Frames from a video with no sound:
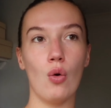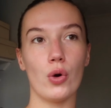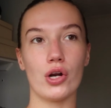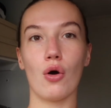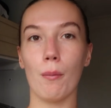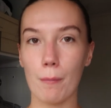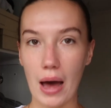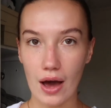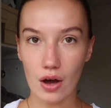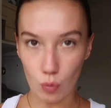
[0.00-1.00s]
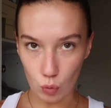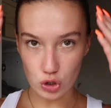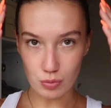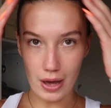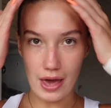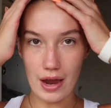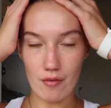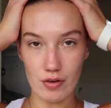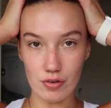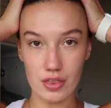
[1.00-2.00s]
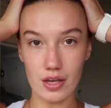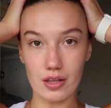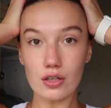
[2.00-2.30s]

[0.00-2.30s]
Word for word: when I got back, wash my hair and everything.